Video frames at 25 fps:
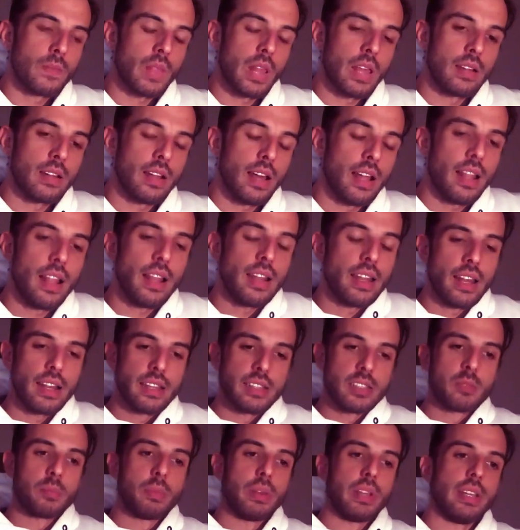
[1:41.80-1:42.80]
And I'll
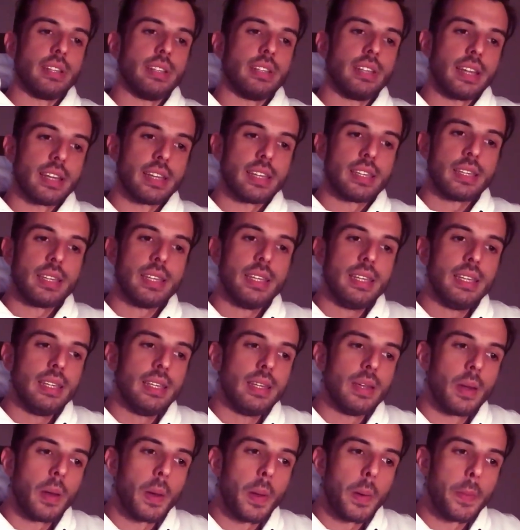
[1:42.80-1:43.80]
explain. Like
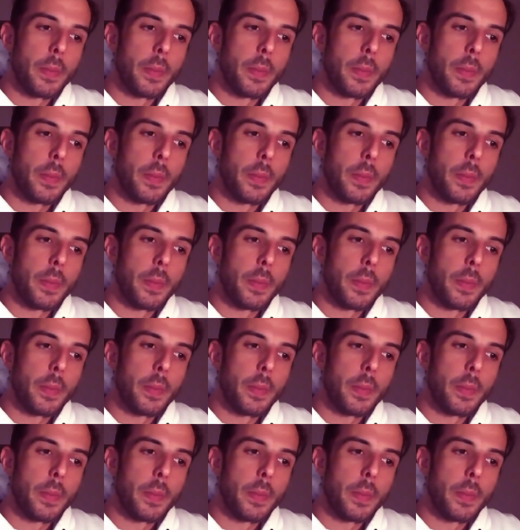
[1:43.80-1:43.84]
his